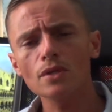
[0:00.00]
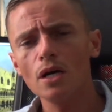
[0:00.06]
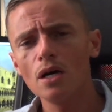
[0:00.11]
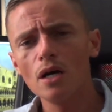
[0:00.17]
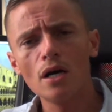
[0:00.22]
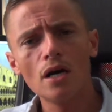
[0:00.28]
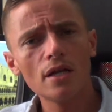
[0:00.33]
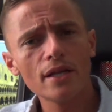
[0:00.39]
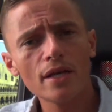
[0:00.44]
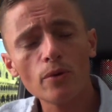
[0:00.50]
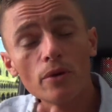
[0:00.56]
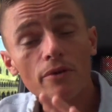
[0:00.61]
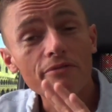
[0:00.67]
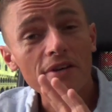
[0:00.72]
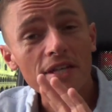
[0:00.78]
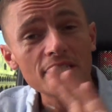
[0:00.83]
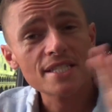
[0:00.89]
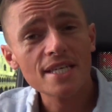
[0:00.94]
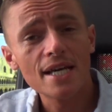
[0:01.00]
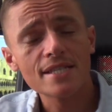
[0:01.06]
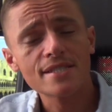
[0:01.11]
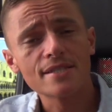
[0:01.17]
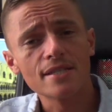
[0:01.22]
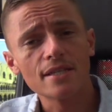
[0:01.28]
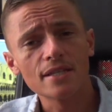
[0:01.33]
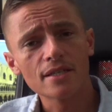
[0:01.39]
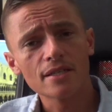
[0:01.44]
They were
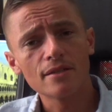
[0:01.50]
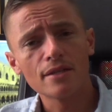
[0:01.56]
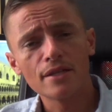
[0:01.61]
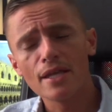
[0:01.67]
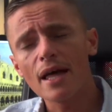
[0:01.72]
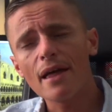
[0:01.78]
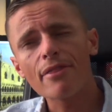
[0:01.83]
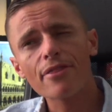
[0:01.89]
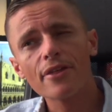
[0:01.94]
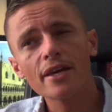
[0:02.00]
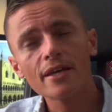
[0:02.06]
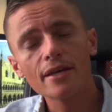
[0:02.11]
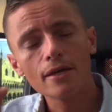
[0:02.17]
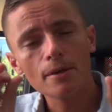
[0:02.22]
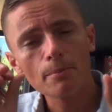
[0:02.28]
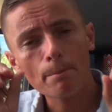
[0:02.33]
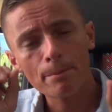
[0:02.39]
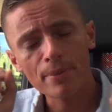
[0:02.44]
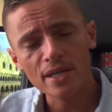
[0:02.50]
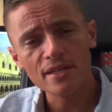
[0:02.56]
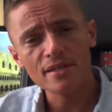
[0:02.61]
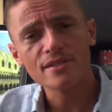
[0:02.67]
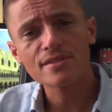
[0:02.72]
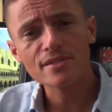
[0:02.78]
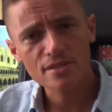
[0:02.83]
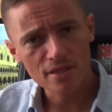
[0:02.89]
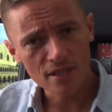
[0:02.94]
fantastic. Nothing
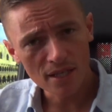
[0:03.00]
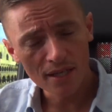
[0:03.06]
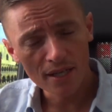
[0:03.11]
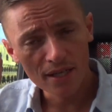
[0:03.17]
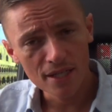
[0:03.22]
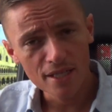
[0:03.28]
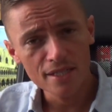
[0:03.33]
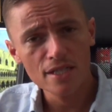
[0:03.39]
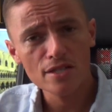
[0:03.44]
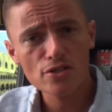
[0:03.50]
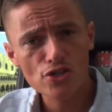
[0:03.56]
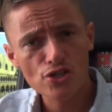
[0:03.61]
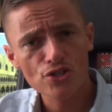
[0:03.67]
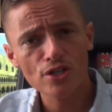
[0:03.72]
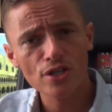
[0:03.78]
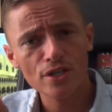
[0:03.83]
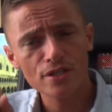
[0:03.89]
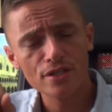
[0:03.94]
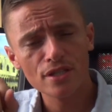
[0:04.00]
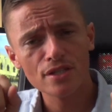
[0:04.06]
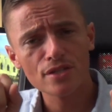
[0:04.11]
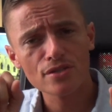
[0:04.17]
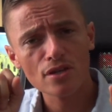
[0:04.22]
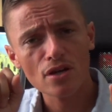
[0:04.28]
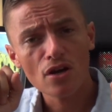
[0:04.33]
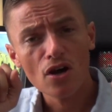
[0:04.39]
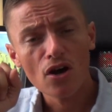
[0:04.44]
beats a linen shirt
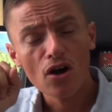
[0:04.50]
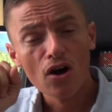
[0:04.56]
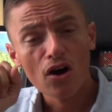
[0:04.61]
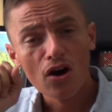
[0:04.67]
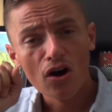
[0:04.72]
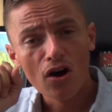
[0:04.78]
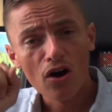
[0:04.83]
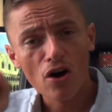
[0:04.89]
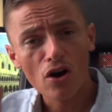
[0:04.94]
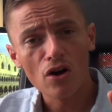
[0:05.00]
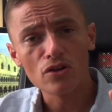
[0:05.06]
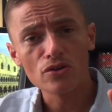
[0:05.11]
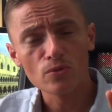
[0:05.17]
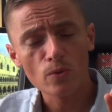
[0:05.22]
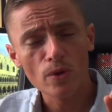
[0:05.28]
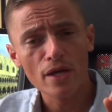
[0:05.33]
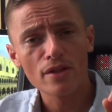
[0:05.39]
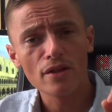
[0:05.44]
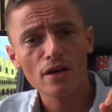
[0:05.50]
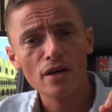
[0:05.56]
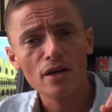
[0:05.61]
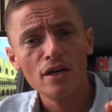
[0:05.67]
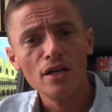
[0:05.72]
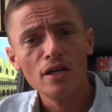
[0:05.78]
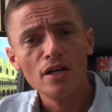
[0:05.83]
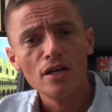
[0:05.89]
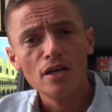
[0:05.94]
in hot weather,
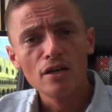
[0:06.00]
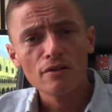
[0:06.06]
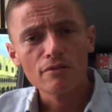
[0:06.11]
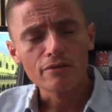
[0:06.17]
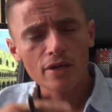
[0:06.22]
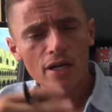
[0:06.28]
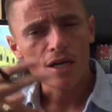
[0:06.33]
for